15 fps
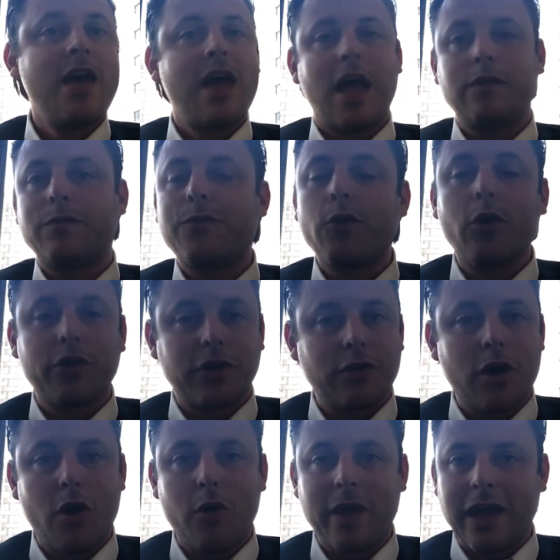And for all you
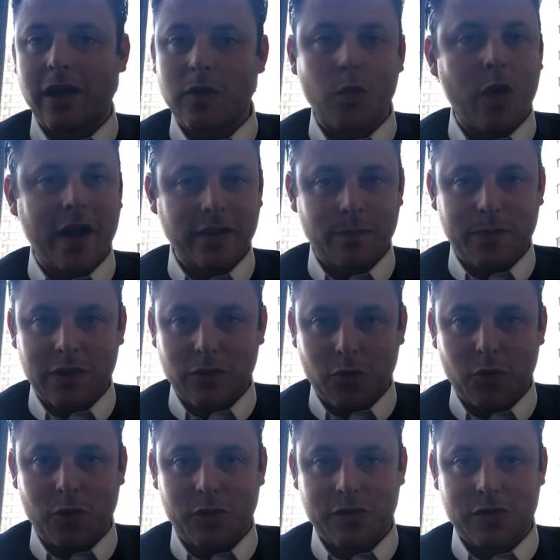know, it could wind up in a
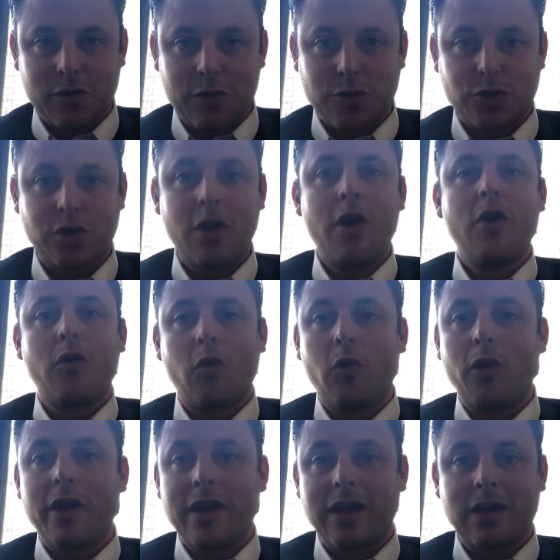Google search,
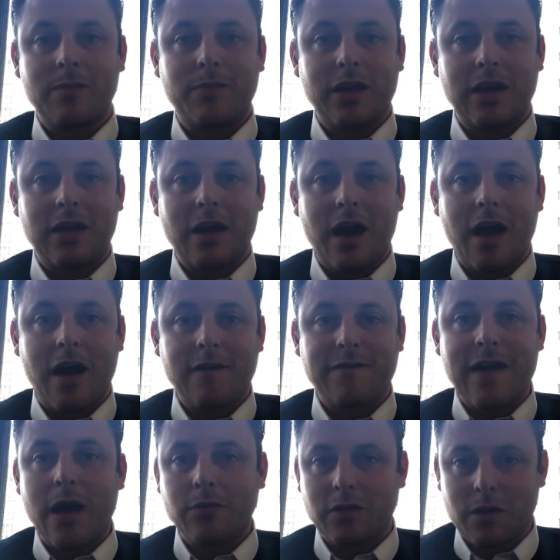or it could be
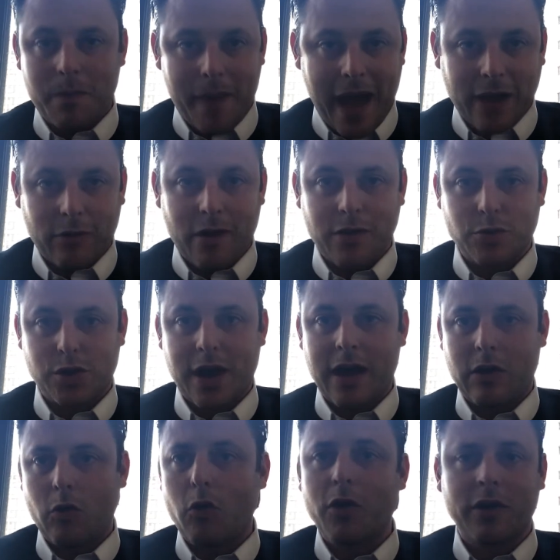found in a background
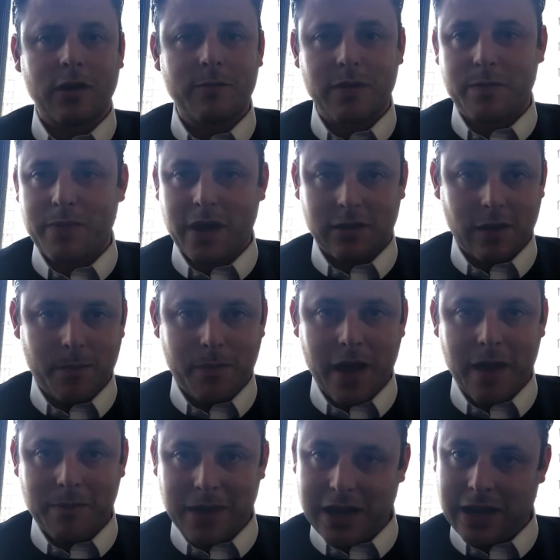check, or it could be picked up
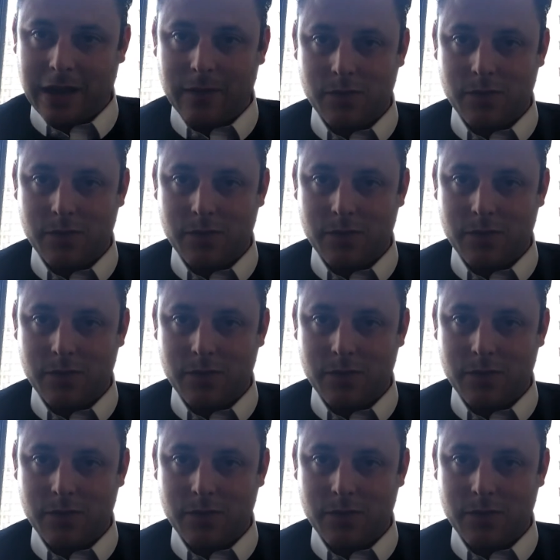by media.